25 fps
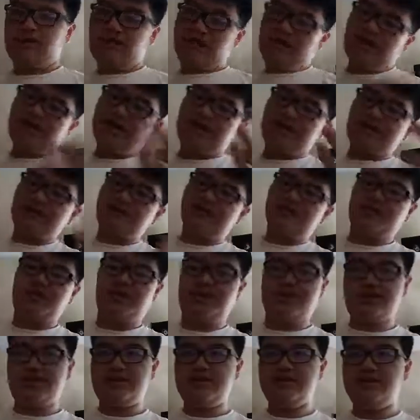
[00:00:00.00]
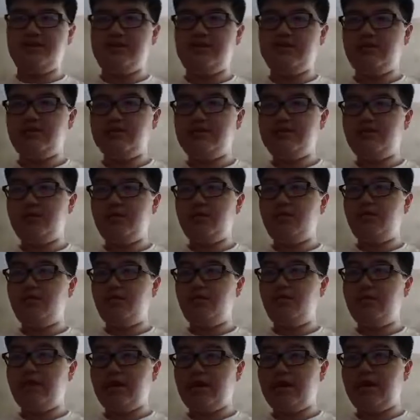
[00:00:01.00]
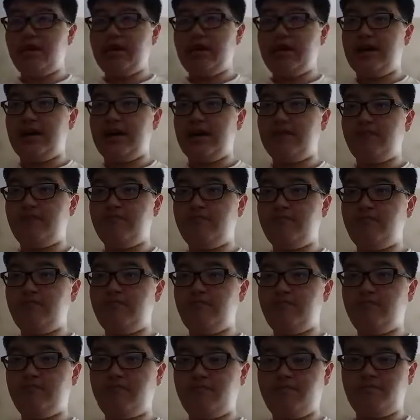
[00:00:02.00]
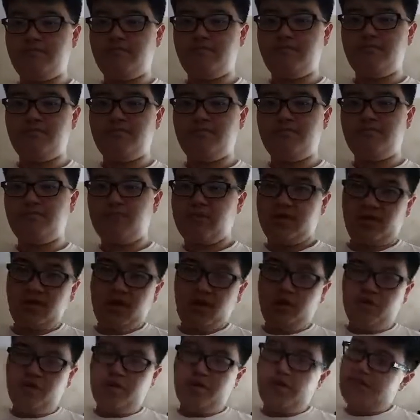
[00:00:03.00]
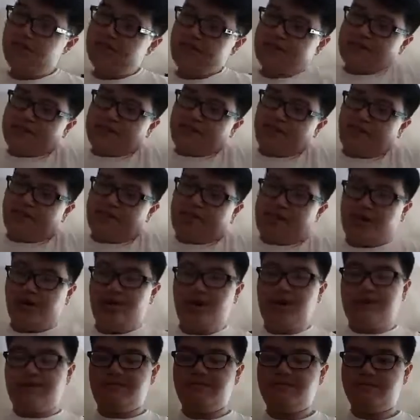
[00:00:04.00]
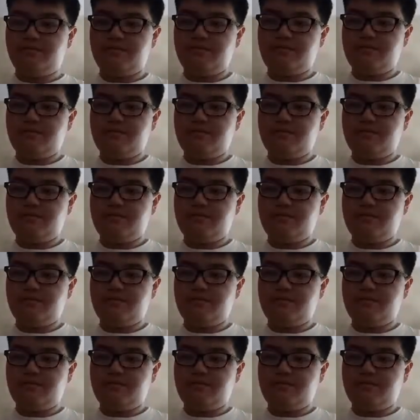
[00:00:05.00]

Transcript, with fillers: Yeah, that should be it. So, yeah. Overall, this is pretty good.